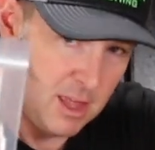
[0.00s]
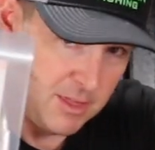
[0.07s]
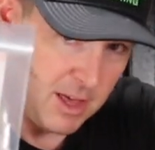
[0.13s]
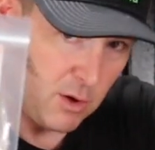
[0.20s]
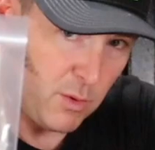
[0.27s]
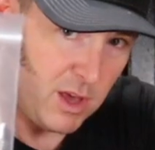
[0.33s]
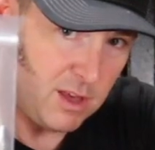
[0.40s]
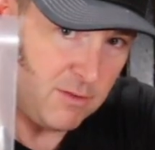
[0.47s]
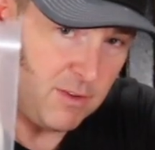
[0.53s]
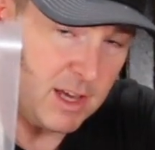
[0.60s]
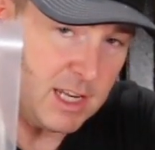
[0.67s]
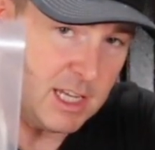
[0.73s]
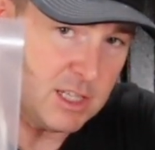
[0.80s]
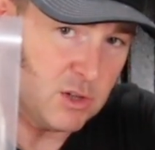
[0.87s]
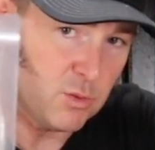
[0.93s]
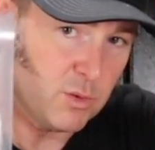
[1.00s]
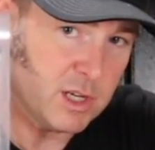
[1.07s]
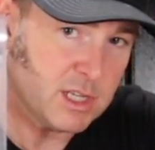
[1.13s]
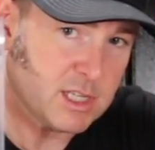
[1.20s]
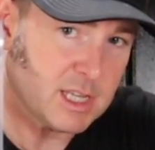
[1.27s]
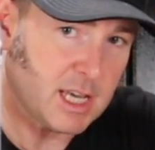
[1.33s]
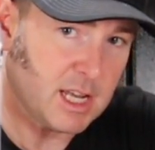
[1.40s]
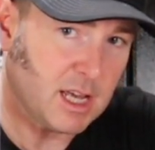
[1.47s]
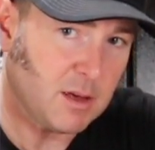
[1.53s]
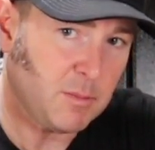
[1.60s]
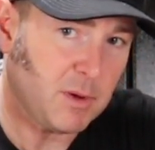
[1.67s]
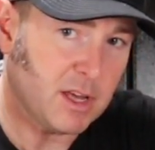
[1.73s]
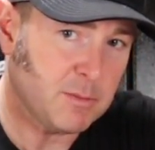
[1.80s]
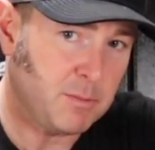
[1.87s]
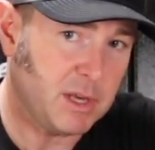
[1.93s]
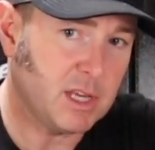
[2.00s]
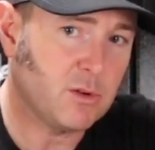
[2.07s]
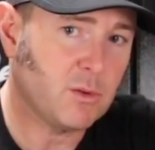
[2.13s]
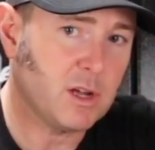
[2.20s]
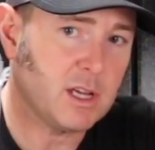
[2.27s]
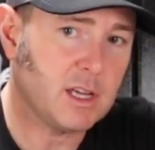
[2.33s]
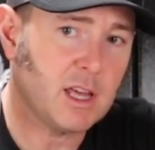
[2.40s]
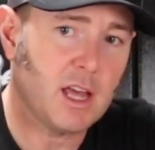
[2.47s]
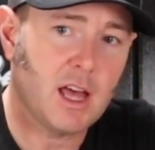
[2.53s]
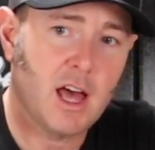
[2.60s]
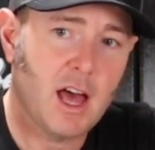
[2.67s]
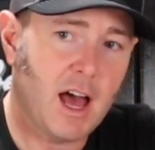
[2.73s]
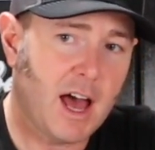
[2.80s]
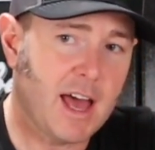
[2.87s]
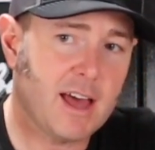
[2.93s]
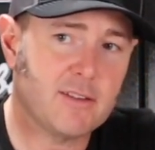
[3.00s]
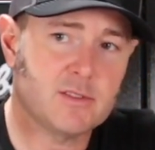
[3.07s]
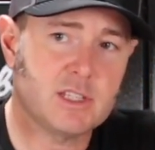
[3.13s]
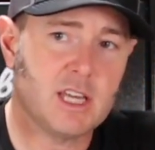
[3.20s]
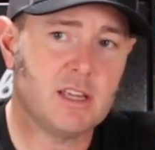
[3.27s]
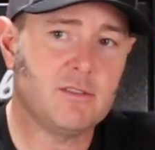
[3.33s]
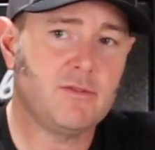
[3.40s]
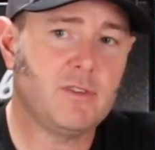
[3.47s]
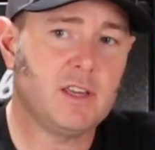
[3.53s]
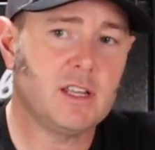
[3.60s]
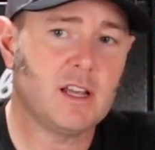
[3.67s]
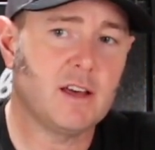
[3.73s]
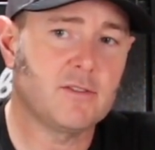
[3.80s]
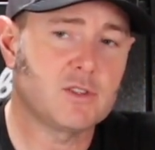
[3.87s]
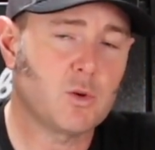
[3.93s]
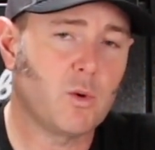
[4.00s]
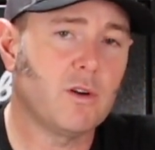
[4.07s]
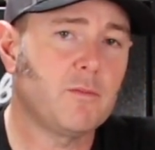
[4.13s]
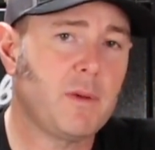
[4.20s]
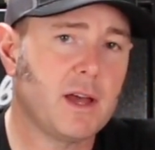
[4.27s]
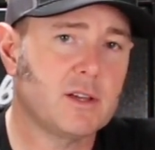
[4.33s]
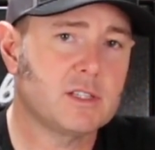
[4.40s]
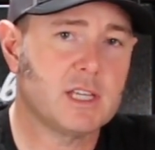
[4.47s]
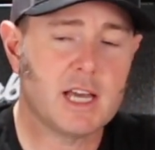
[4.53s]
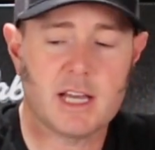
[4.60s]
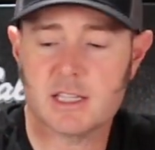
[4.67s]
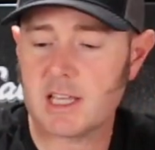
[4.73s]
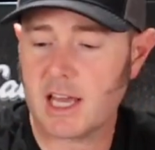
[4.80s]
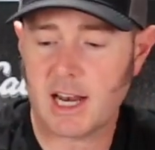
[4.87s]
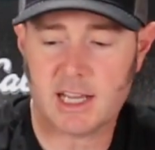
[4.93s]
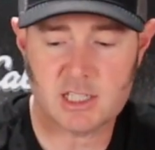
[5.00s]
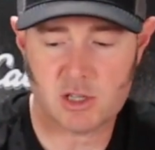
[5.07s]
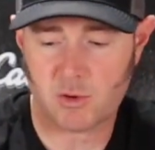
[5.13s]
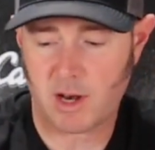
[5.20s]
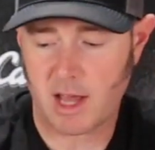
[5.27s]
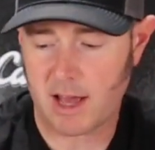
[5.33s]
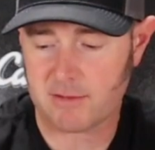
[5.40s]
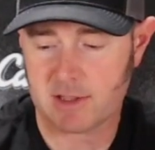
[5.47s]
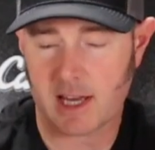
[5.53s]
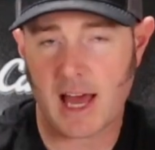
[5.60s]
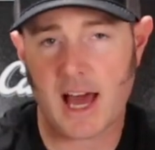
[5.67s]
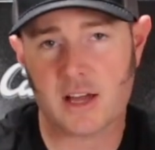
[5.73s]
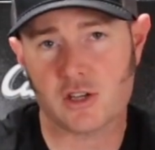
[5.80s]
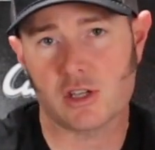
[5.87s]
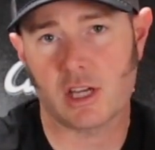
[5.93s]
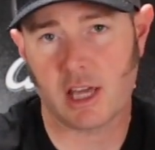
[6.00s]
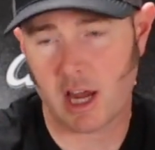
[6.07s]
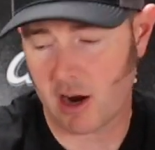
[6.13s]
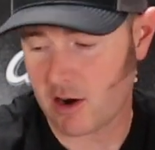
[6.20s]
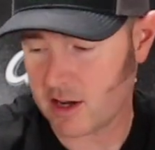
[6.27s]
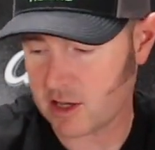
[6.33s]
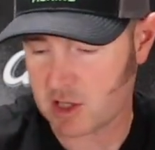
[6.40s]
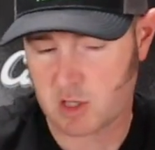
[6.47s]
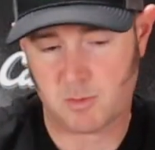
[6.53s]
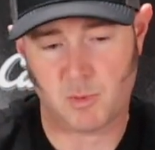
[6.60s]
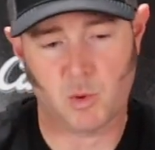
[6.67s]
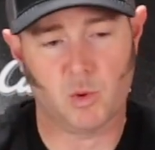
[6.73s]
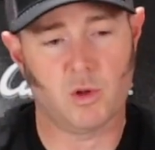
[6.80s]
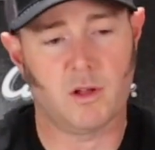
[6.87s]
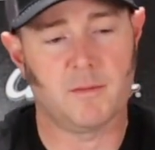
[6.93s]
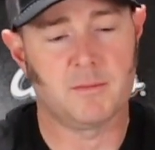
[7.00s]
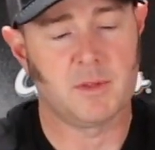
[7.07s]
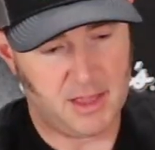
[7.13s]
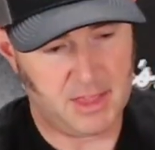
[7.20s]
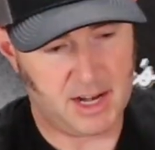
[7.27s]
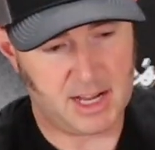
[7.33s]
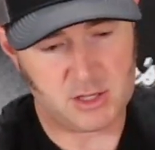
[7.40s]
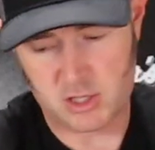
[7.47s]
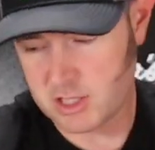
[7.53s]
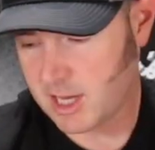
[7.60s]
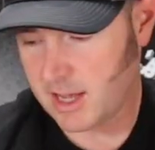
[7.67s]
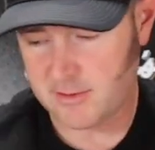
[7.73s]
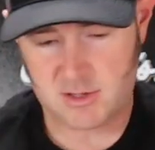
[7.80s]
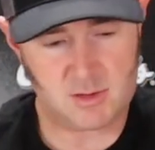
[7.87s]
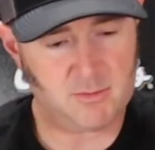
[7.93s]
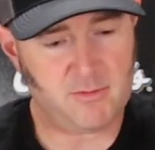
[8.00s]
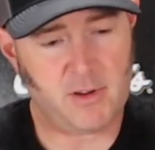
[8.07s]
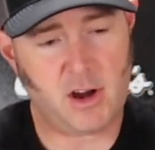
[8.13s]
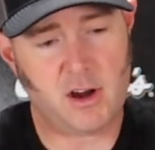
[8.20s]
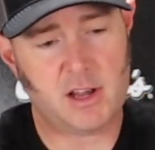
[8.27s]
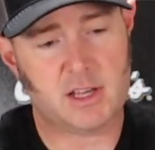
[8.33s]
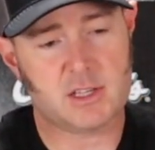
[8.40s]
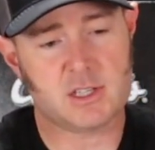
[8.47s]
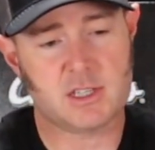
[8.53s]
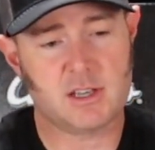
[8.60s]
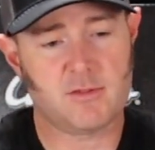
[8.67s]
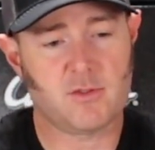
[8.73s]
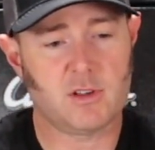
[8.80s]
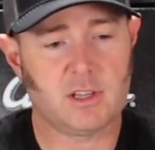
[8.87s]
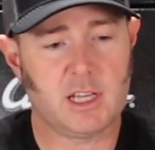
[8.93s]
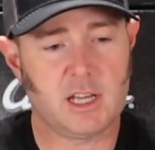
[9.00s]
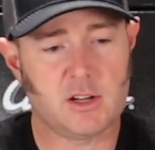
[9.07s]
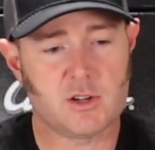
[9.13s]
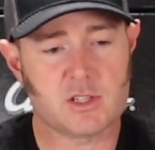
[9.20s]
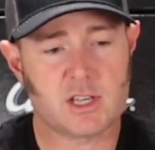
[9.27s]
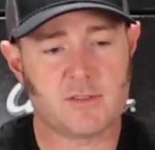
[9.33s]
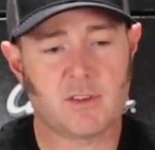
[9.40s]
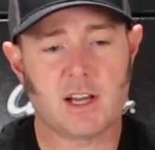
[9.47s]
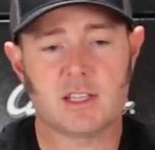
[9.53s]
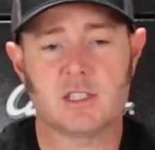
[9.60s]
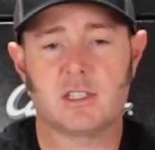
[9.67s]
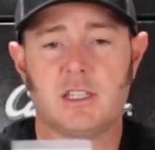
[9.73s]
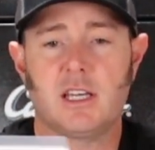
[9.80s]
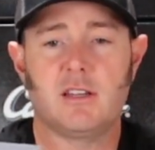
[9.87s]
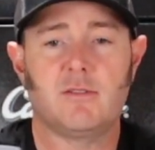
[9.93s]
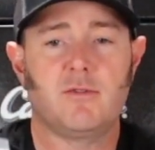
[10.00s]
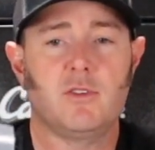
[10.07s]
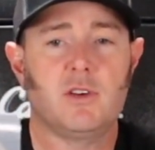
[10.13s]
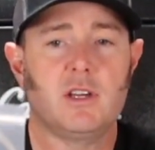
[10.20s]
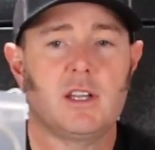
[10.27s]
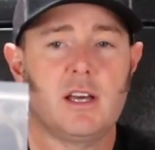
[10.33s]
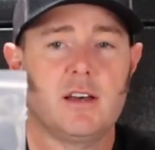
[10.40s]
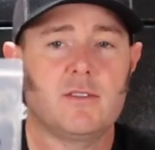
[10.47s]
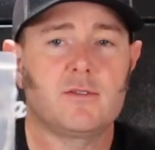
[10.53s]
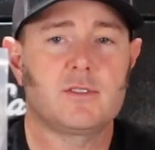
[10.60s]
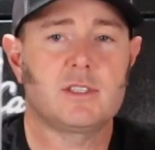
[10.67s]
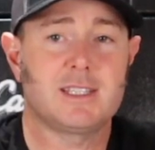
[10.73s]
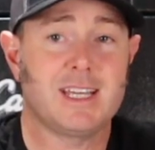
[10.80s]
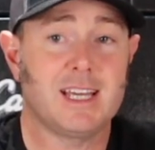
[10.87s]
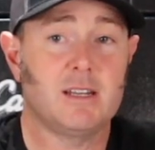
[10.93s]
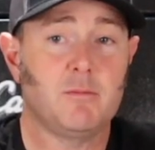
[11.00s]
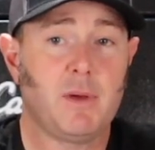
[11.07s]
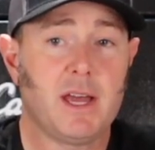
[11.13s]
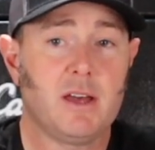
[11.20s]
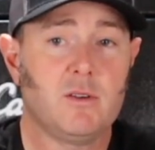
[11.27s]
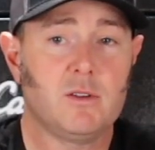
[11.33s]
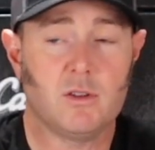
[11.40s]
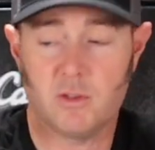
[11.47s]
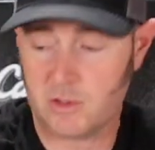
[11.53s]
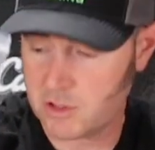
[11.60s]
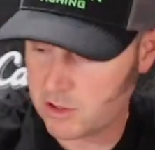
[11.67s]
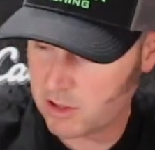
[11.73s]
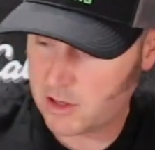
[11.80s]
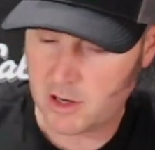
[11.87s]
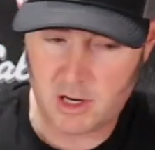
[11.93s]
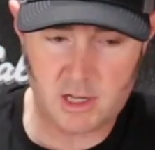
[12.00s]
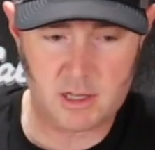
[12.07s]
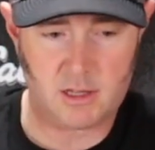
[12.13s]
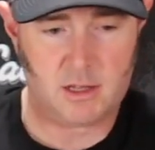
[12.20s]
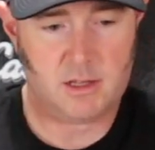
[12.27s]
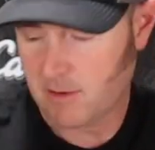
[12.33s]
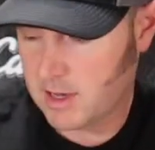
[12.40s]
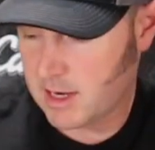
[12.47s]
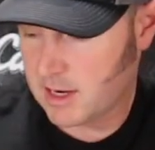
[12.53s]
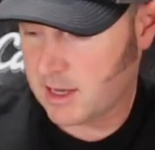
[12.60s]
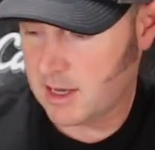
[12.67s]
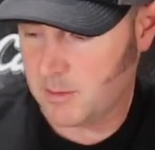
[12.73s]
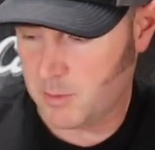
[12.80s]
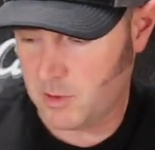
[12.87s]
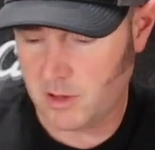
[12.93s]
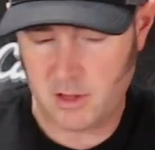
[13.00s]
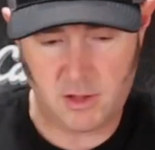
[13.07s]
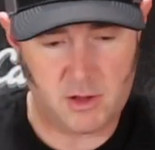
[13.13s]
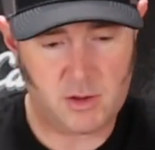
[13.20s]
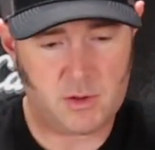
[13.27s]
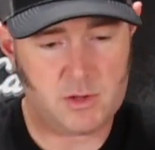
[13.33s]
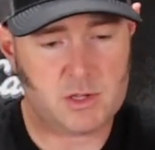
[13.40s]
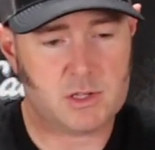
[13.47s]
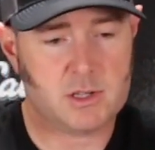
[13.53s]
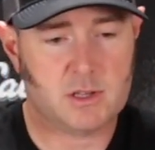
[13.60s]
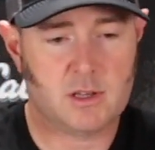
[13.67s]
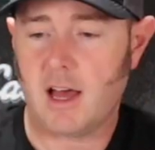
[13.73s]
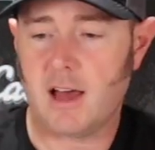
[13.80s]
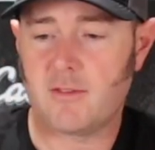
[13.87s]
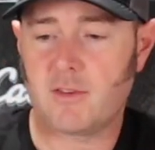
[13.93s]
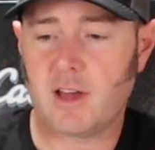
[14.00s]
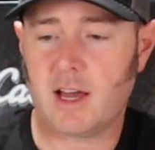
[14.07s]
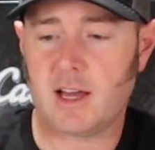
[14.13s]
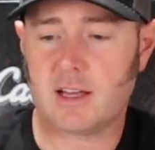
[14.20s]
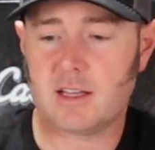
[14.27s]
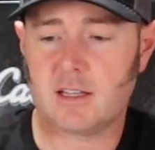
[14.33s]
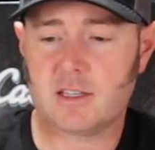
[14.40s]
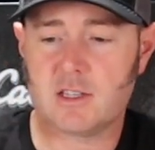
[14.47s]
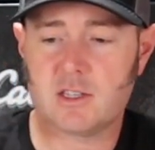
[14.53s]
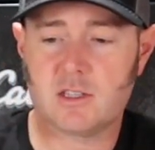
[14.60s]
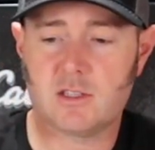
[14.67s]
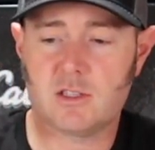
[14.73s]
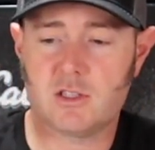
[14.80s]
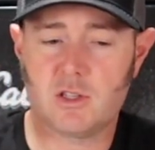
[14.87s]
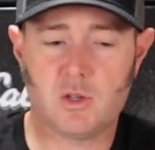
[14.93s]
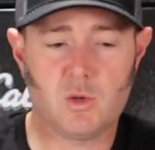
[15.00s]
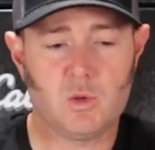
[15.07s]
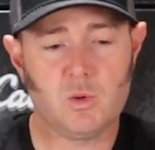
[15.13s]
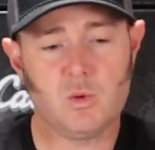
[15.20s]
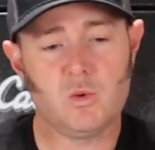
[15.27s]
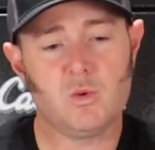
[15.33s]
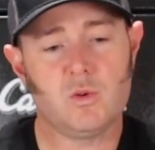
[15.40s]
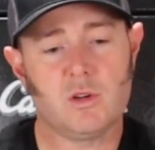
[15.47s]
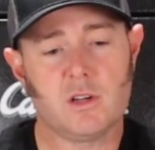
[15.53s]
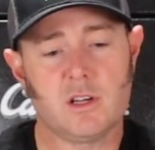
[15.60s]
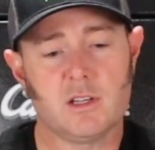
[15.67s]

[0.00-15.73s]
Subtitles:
That way, if I need to reset up a bead rig, I have 10 feet of 12 pound test, and I don't have to actually carry a spool. And then I just have some various different leaders. I've got 10 foot of 10 pound ultra green. Got a couple of those. I've got two